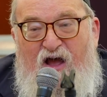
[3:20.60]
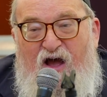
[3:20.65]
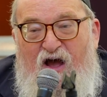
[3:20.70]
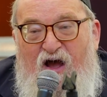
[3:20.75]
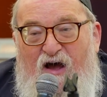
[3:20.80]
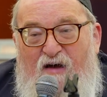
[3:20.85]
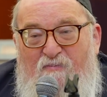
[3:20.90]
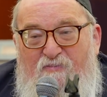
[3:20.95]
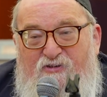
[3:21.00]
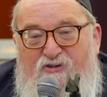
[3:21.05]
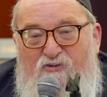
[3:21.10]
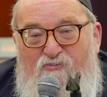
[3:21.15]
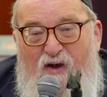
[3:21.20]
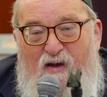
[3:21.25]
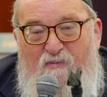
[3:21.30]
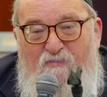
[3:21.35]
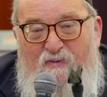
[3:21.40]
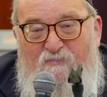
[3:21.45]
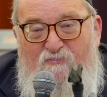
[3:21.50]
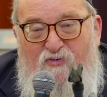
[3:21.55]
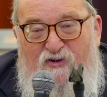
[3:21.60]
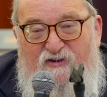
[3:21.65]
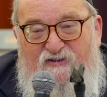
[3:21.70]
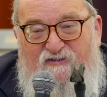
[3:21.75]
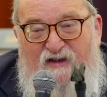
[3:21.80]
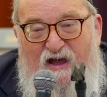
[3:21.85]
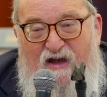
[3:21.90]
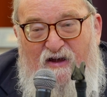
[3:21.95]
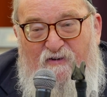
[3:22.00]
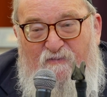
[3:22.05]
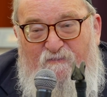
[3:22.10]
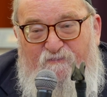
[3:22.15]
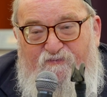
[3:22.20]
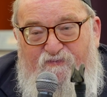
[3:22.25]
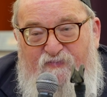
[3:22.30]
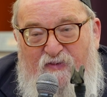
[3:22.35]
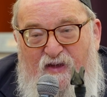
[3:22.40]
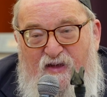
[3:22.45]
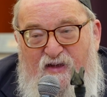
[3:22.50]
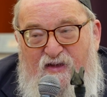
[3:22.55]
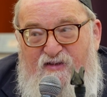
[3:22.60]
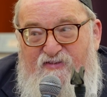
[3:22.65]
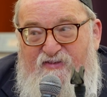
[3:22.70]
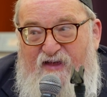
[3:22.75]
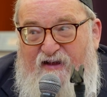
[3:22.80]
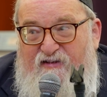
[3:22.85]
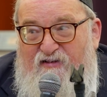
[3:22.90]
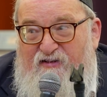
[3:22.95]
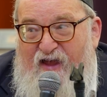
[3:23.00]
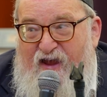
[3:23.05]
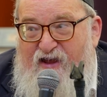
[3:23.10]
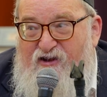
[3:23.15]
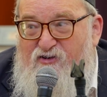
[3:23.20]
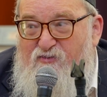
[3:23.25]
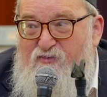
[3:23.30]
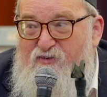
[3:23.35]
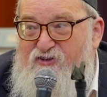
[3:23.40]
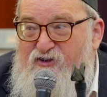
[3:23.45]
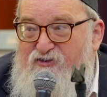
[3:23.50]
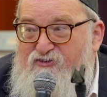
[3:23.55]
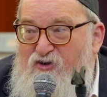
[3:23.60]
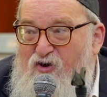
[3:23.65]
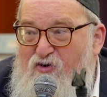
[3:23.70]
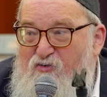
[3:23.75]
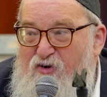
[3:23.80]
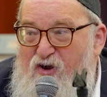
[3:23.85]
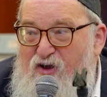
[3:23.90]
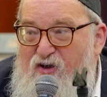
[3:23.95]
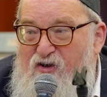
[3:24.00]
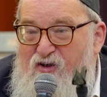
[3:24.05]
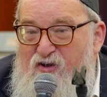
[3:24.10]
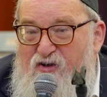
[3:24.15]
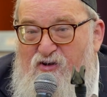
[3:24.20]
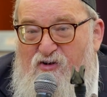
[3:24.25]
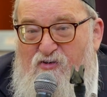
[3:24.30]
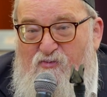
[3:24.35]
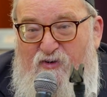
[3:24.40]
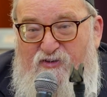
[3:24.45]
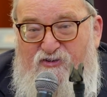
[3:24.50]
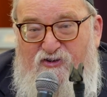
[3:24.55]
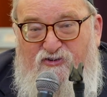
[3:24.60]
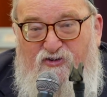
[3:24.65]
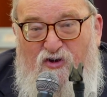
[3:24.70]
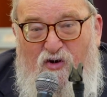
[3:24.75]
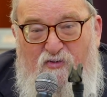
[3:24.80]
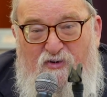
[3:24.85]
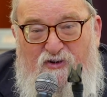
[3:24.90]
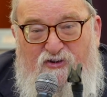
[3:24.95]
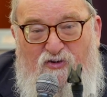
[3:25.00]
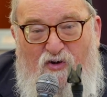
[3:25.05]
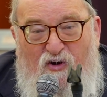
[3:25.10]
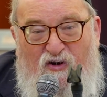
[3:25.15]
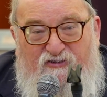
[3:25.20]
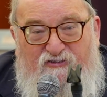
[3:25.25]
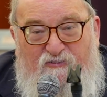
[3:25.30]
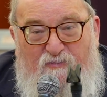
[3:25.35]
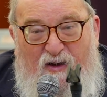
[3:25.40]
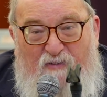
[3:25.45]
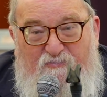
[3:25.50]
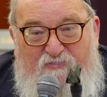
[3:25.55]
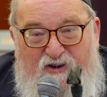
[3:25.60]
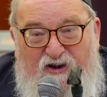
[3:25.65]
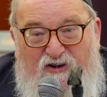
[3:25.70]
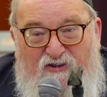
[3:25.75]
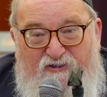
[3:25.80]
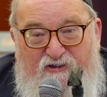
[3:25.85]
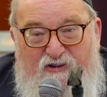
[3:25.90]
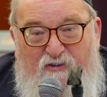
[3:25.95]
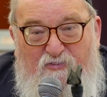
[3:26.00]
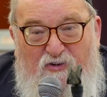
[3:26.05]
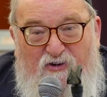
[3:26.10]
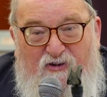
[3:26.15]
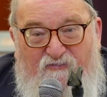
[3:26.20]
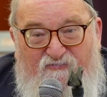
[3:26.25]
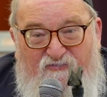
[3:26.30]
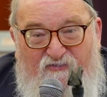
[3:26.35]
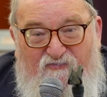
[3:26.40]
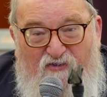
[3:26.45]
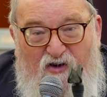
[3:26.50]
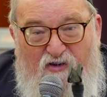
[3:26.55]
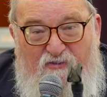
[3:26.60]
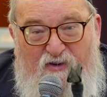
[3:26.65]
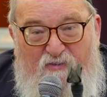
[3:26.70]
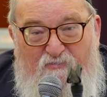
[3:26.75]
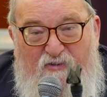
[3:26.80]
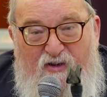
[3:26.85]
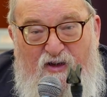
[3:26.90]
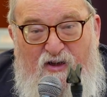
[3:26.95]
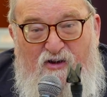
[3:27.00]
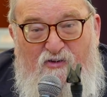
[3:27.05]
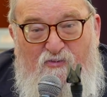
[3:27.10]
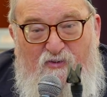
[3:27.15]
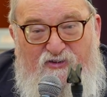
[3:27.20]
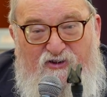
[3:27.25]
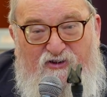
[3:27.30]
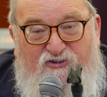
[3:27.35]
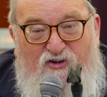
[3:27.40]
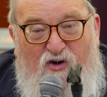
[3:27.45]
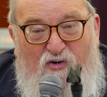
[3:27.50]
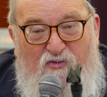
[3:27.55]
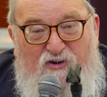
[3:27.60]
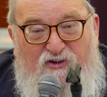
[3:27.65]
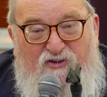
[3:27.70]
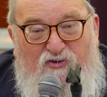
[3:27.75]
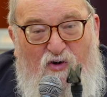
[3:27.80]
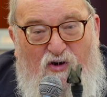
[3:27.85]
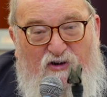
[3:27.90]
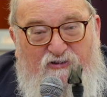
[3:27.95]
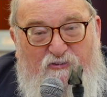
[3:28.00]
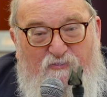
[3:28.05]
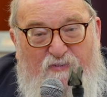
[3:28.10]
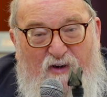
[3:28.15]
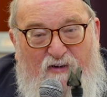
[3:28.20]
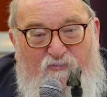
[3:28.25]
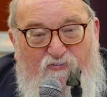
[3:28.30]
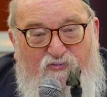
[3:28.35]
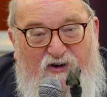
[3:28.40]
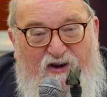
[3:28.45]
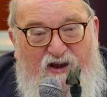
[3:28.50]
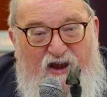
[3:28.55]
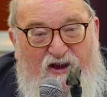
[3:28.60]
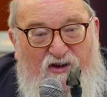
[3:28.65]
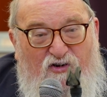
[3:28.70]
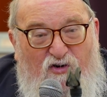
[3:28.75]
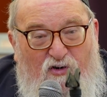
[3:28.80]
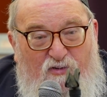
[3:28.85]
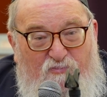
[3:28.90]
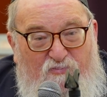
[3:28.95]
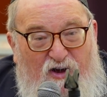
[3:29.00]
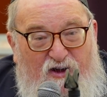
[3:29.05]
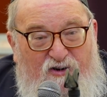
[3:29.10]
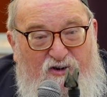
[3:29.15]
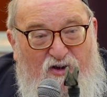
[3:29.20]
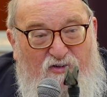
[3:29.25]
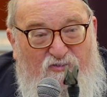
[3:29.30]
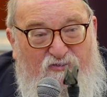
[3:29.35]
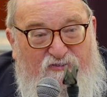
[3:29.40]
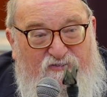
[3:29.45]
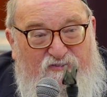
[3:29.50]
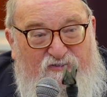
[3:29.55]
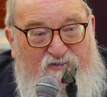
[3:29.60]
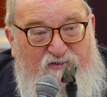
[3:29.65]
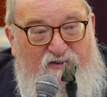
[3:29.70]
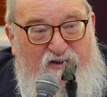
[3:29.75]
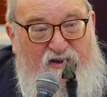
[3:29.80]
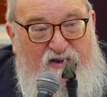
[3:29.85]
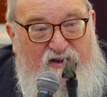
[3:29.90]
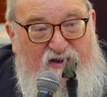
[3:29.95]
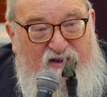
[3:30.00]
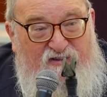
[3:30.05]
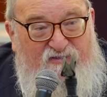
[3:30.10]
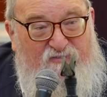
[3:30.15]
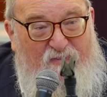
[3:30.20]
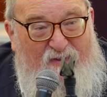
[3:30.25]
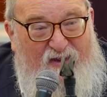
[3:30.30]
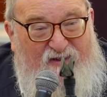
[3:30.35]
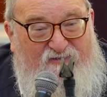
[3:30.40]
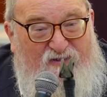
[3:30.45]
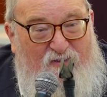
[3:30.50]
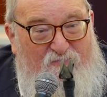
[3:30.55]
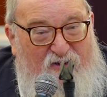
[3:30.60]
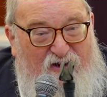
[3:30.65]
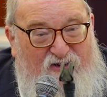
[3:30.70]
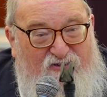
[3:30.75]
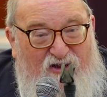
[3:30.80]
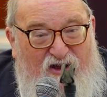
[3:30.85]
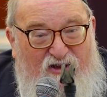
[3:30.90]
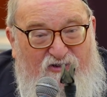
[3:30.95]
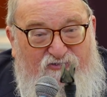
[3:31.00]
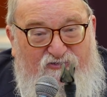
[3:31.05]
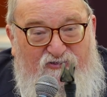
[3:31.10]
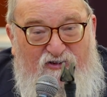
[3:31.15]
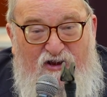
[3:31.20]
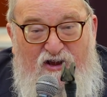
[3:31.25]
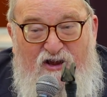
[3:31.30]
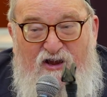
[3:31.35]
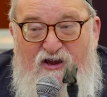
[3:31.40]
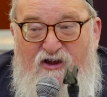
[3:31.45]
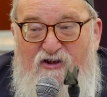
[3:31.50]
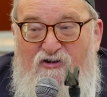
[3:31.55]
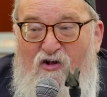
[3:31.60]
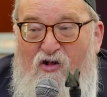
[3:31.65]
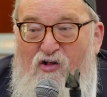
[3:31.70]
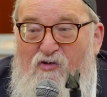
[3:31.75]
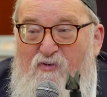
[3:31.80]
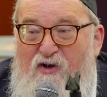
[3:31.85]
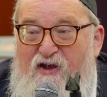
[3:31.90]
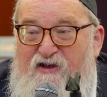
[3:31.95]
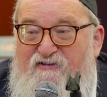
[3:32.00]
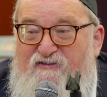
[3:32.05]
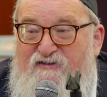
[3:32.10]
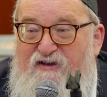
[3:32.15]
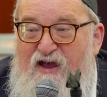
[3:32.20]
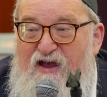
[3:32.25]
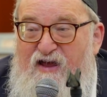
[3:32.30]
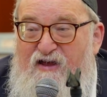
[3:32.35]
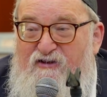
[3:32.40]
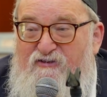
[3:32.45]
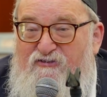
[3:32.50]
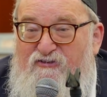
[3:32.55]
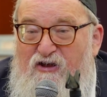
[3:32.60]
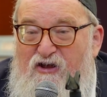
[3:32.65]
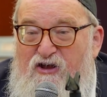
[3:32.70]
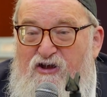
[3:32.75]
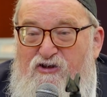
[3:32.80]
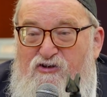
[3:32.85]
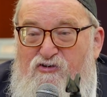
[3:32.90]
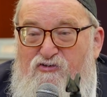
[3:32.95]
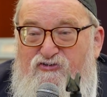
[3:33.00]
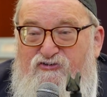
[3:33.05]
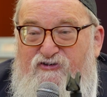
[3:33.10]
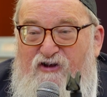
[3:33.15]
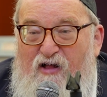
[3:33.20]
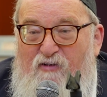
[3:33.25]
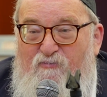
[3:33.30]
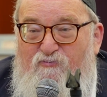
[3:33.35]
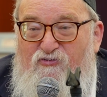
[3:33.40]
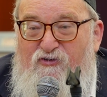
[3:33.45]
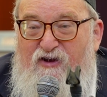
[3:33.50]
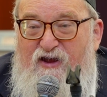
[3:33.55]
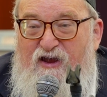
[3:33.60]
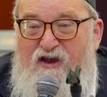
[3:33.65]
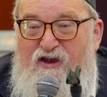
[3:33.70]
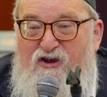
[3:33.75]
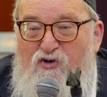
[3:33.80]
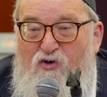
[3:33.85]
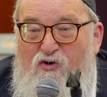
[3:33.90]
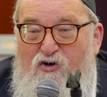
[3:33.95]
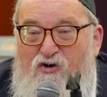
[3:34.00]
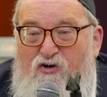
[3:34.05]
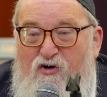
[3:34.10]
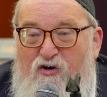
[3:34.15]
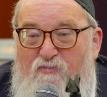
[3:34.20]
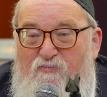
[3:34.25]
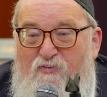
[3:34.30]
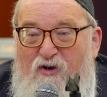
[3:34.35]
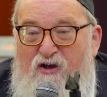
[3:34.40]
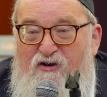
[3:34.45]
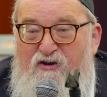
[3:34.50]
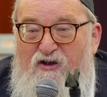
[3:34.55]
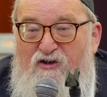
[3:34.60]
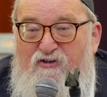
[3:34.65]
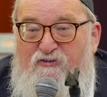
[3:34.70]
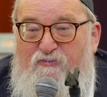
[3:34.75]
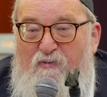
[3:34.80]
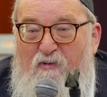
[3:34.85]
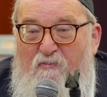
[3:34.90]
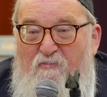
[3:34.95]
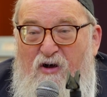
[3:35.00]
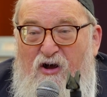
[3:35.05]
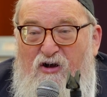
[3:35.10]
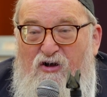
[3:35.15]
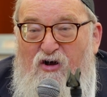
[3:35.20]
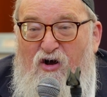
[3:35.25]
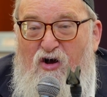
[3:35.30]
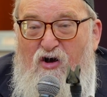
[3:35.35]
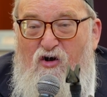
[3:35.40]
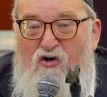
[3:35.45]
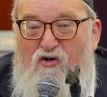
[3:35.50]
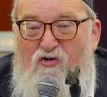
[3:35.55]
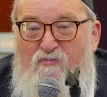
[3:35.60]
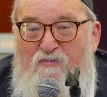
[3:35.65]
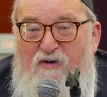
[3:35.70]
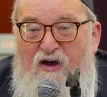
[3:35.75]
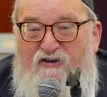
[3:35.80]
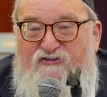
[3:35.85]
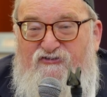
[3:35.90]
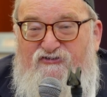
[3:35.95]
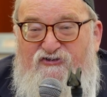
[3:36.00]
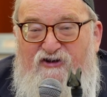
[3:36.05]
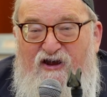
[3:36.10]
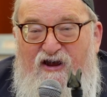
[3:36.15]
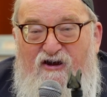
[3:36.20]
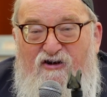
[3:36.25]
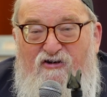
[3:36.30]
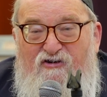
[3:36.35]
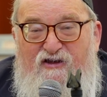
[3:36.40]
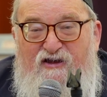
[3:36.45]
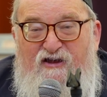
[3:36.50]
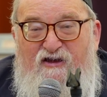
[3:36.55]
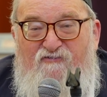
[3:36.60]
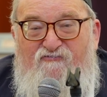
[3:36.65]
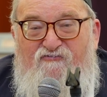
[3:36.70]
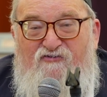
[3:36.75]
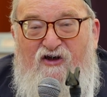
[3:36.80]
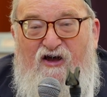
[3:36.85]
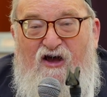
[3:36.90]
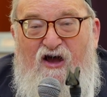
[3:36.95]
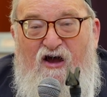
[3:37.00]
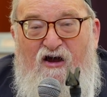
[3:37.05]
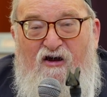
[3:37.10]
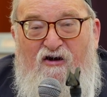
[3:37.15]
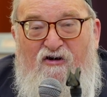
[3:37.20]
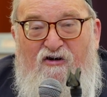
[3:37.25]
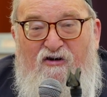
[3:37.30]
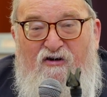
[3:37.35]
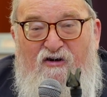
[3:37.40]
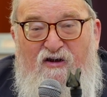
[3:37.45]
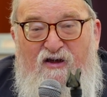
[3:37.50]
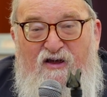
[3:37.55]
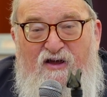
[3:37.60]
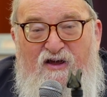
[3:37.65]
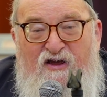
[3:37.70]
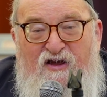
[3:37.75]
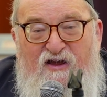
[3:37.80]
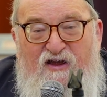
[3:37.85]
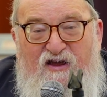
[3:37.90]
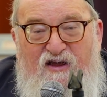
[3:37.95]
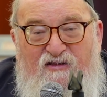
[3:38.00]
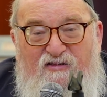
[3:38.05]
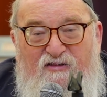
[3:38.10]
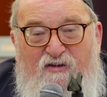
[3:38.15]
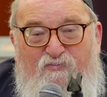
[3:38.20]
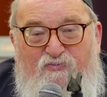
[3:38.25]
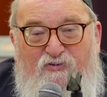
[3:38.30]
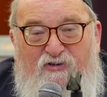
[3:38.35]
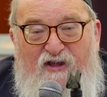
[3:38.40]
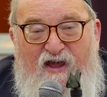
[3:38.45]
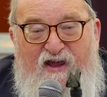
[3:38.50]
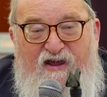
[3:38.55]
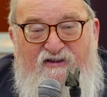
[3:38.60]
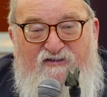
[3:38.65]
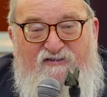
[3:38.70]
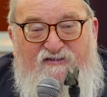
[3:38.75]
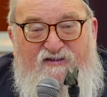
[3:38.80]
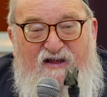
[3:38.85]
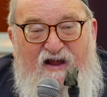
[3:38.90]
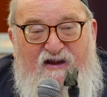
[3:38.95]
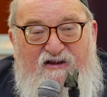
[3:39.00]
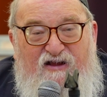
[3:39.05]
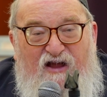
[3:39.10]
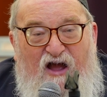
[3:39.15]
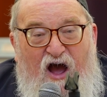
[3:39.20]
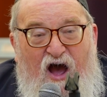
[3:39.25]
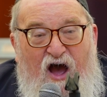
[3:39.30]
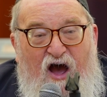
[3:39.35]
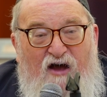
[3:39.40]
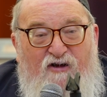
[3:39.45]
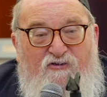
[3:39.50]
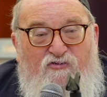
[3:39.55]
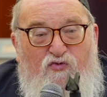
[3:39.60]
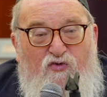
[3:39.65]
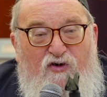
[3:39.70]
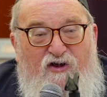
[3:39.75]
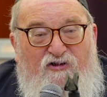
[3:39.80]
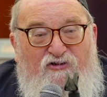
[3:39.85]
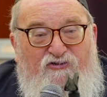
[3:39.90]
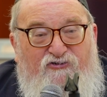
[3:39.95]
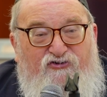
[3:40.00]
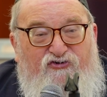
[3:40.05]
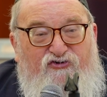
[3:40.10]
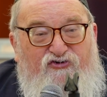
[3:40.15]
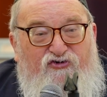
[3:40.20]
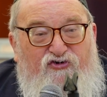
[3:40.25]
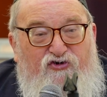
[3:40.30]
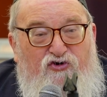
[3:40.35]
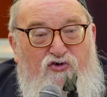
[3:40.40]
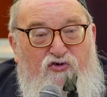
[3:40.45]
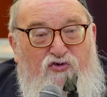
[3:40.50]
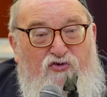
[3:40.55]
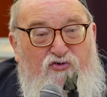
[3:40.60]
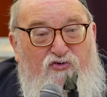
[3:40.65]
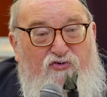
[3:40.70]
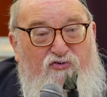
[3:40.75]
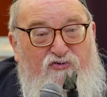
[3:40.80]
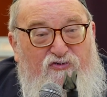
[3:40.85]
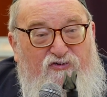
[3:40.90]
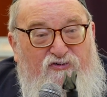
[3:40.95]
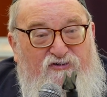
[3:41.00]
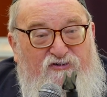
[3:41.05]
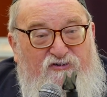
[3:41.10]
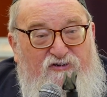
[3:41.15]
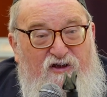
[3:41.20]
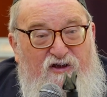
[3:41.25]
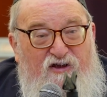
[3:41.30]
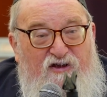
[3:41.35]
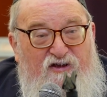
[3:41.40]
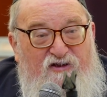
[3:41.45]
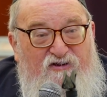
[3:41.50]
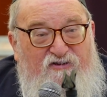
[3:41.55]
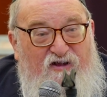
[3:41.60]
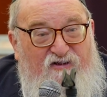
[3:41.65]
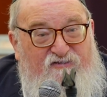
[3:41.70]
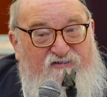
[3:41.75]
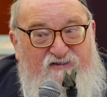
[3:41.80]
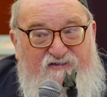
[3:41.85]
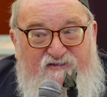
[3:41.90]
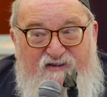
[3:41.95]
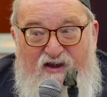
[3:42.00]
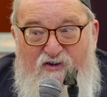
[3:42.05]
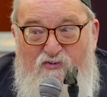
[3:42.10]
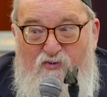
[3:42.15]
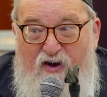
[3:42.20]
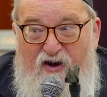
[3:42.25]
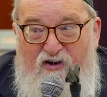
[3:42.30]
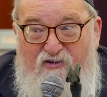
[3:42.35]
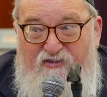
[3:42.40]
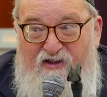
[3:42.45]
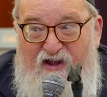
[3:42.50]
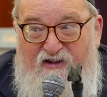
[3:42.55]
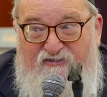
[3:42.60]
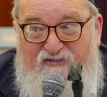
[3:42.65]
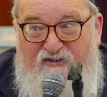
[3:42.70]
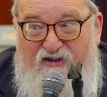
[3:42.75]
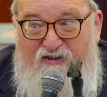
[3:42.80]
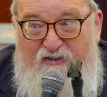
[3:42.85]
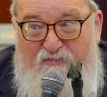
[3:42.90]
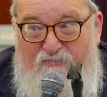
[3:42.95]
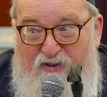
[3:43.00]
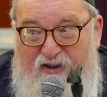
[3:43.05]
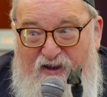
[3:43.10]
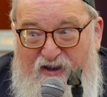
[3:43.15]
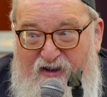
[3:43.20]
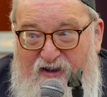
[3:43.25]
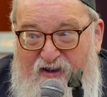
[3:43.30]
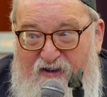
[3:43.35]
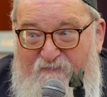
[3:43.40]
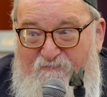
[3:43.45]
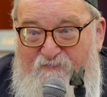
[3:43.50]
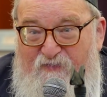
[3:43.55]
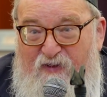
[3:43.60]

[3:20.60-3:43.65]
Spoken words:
But the Rambam points out that later in the Torah, when the Torah talks about, particularly in the book of Devarim, when the Torah talks about bringing korbanos in the Beis HaMikdash, it always says, you shall bring your korbanos b'makom asher yivchar, in the place that God will choose. Doesn't say where that's going to be.